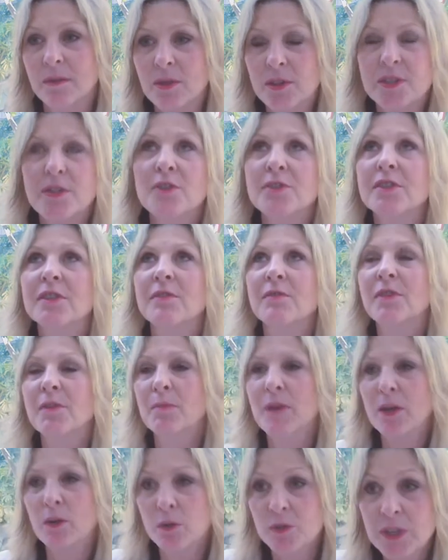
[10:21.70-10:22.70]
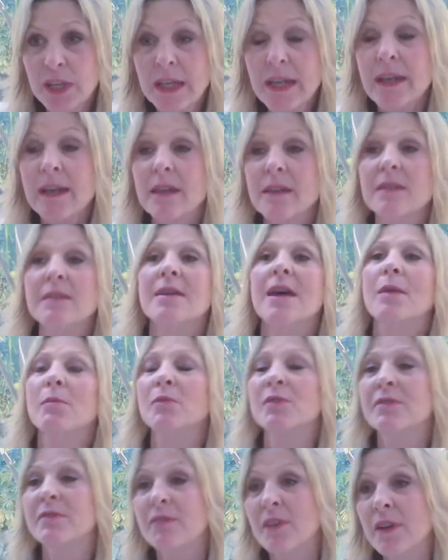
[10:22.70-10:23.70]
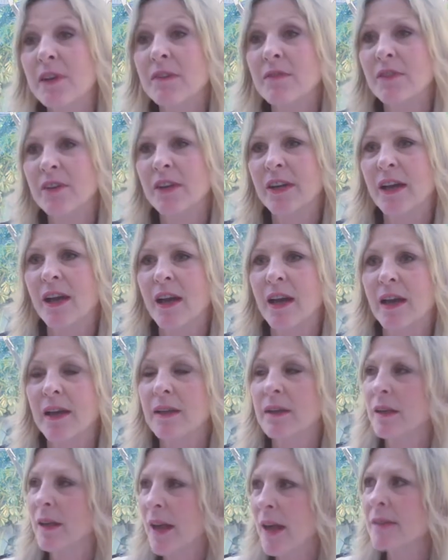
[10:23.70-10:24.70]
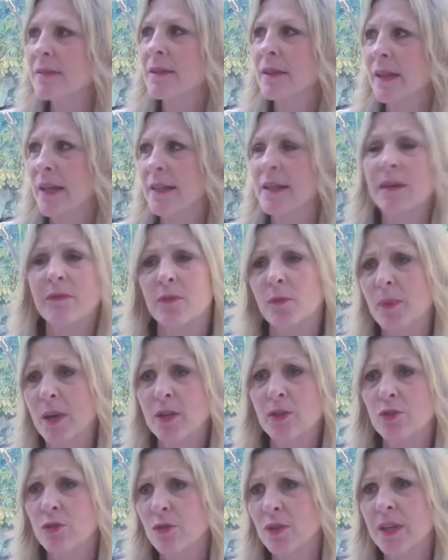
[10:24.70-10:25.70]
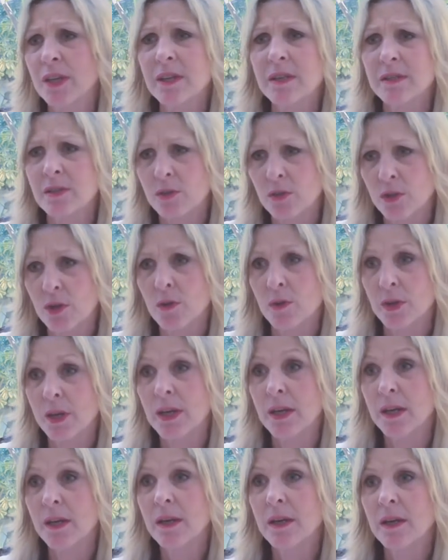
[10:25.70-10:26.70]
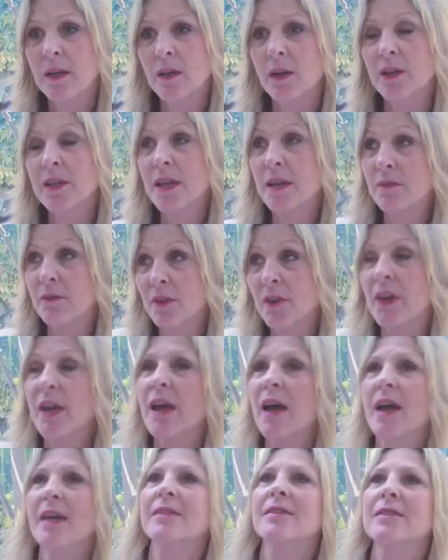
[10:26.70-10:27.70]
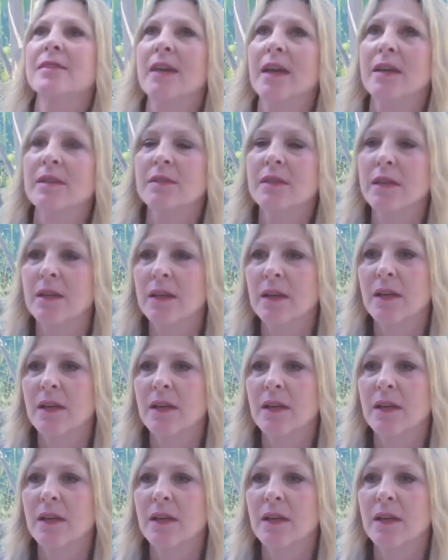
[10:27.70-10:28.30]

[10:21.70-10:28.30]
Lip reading: Because I was my Kundalini at the time was very, very high, and it lasted like that for about 2 years or so, in that very high state.